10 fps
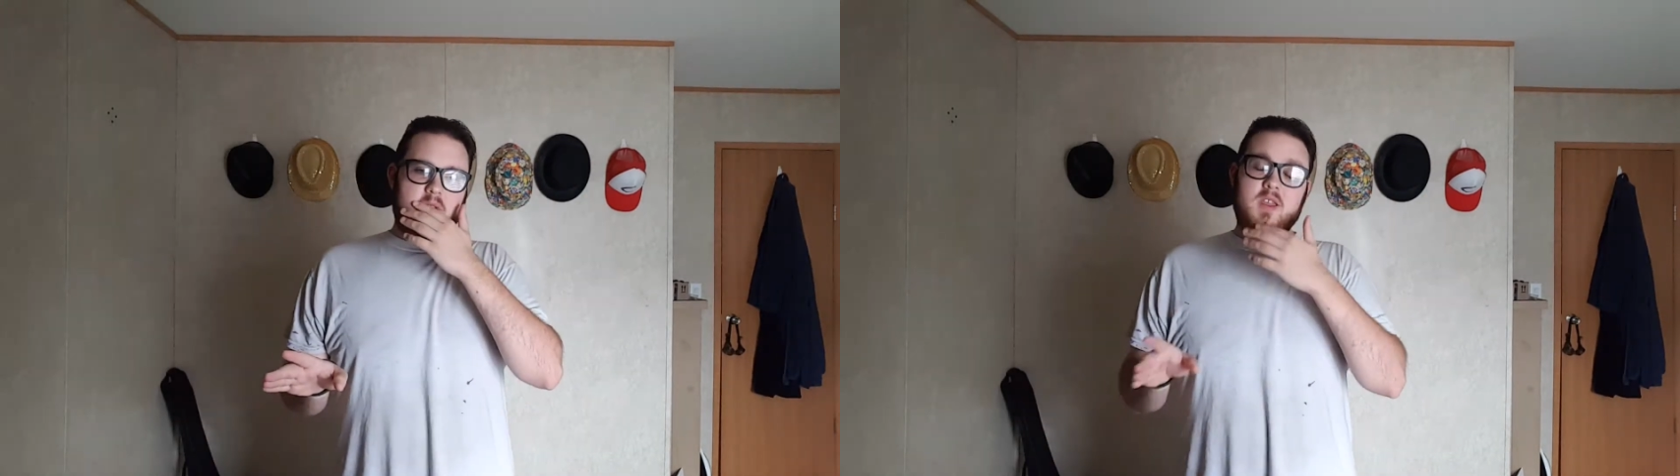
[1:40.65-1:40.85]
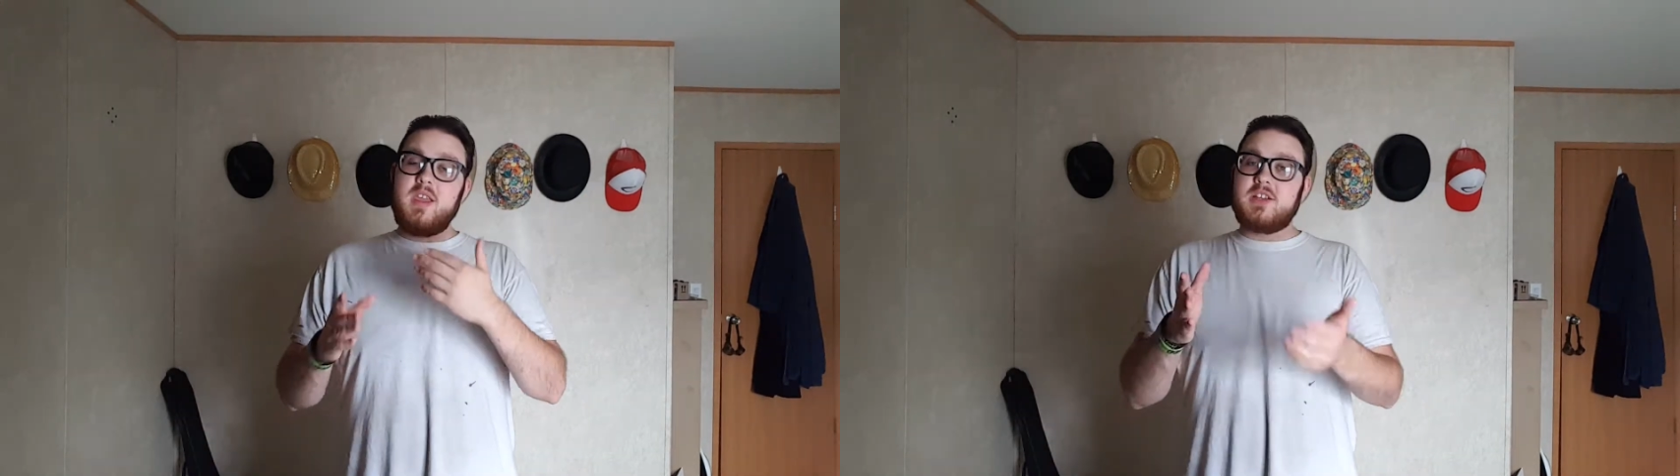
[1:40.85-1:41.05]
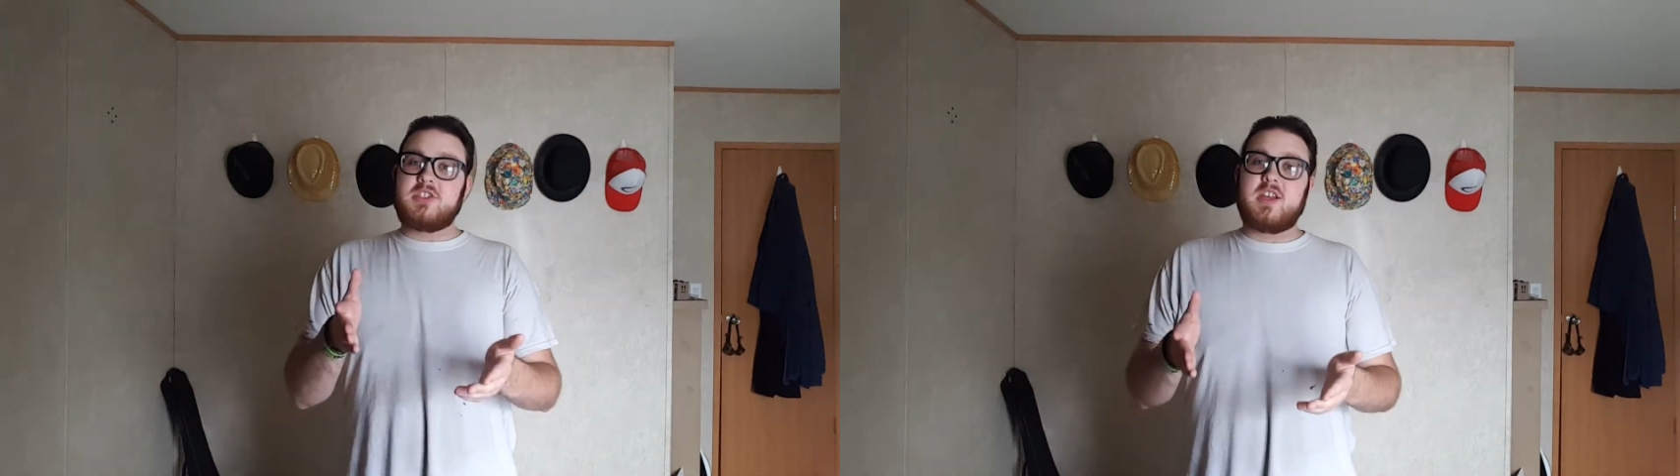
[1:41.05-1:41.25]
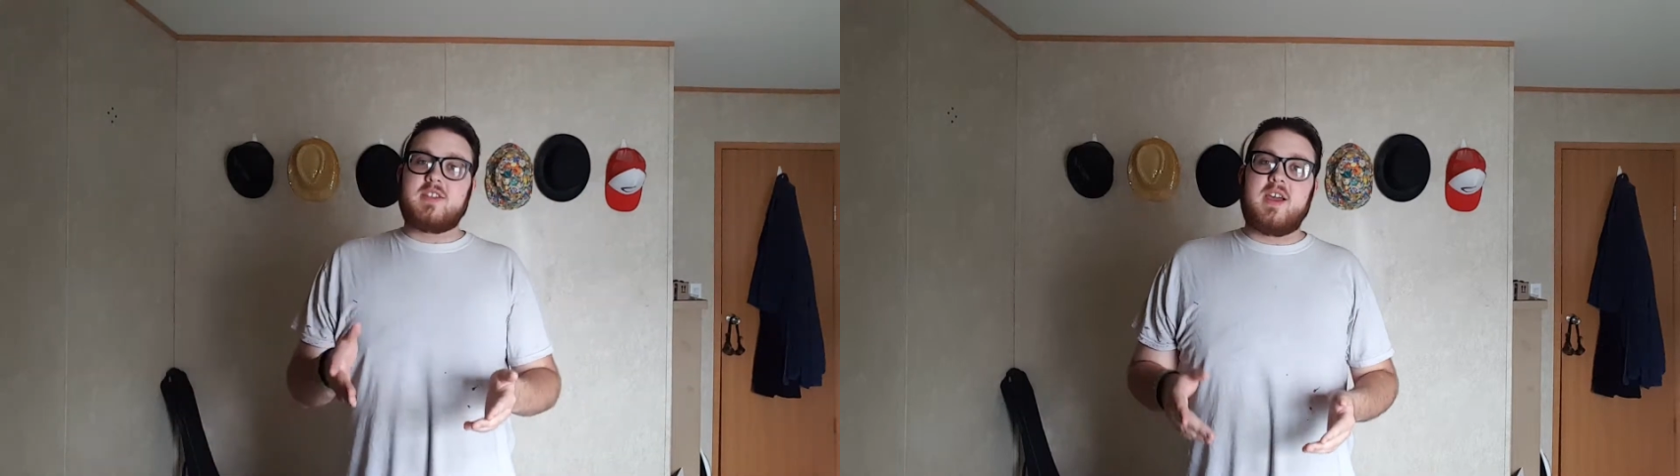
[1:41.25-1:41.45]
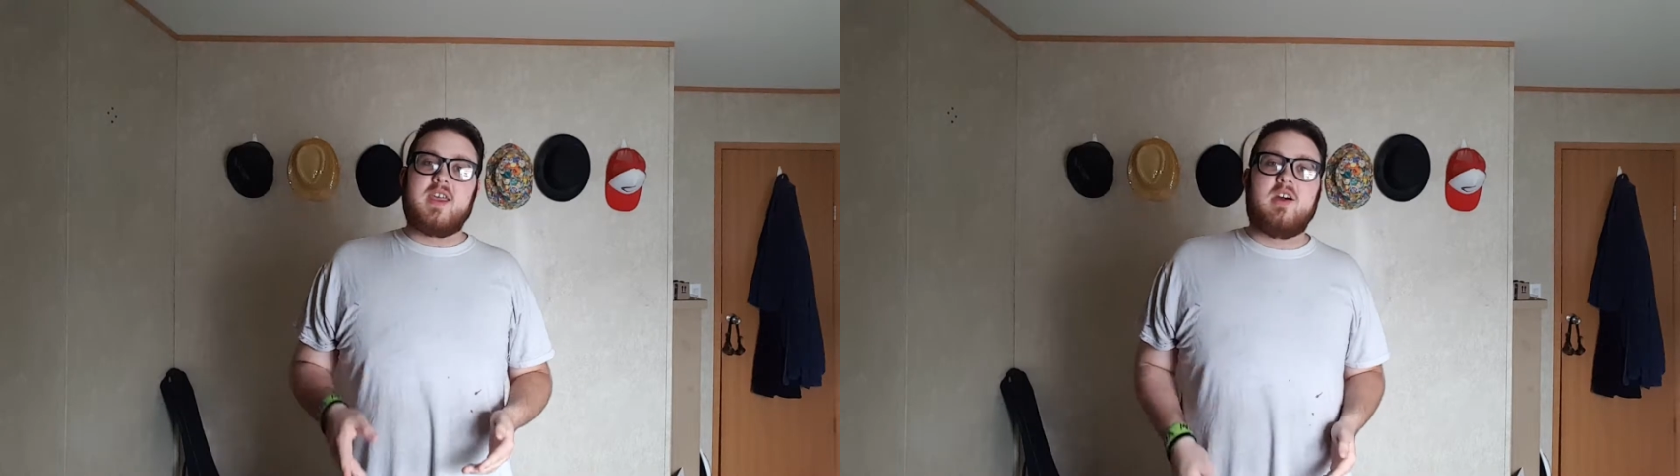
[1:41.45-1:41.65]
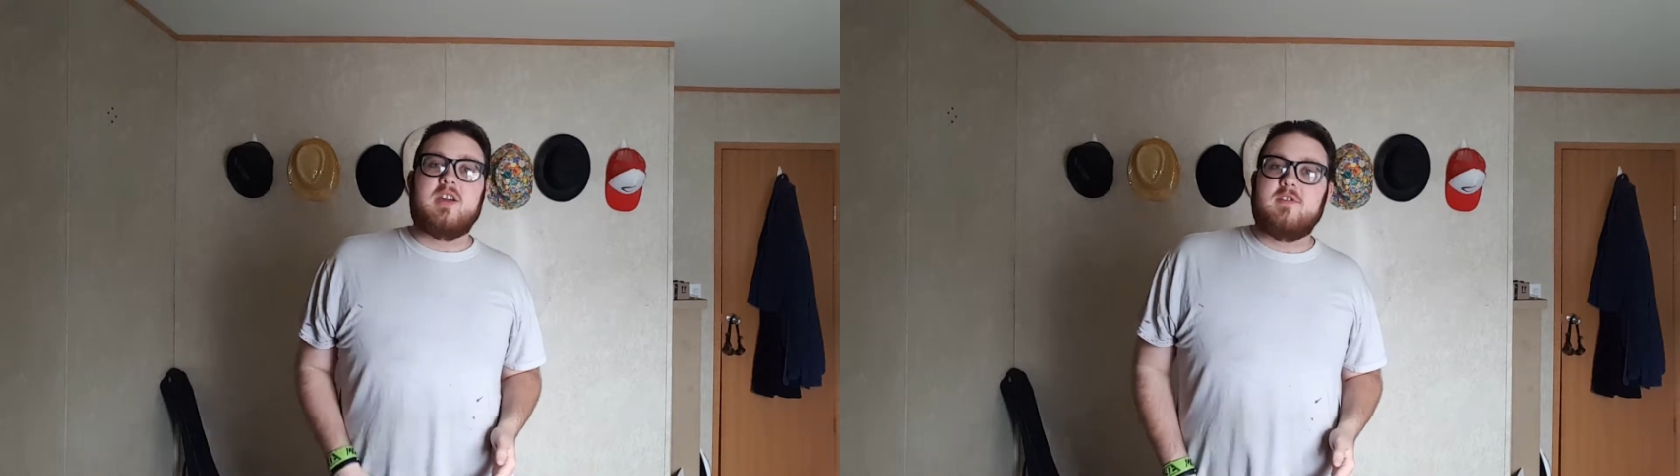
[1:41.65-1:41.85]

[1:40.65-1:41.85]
yeah, check that out.